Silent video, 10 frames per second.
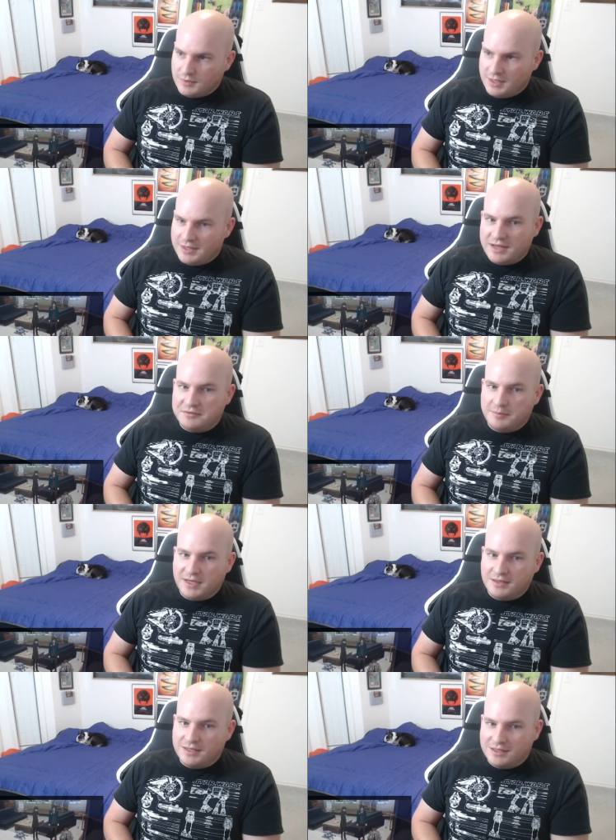and they haven't
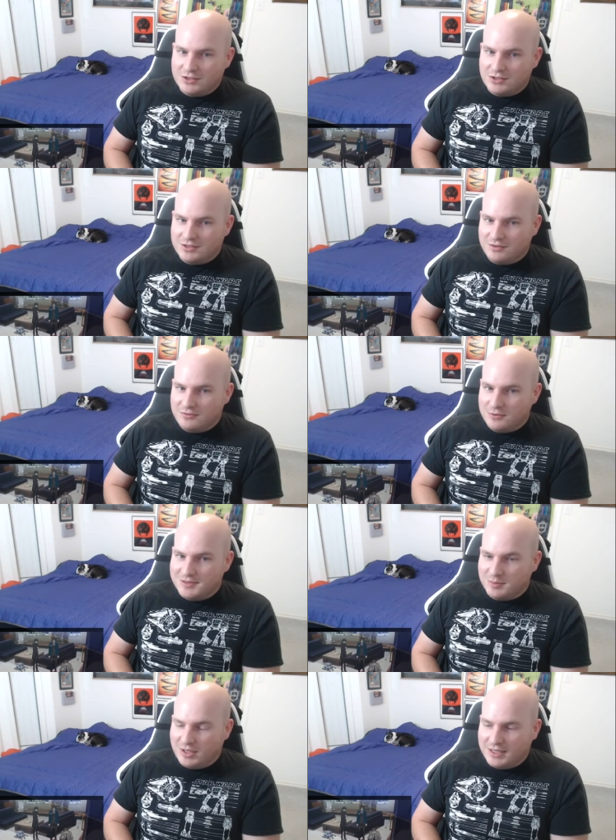made the connection to the food
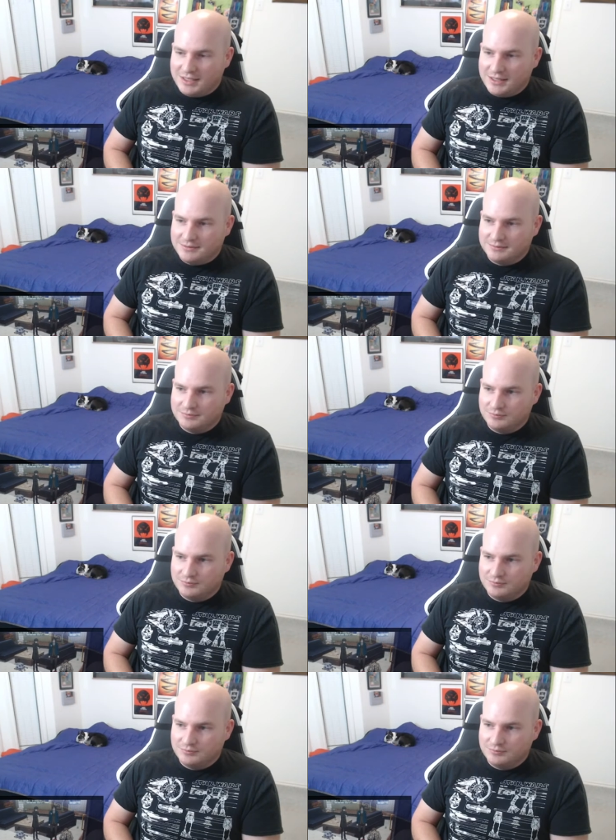supply yet.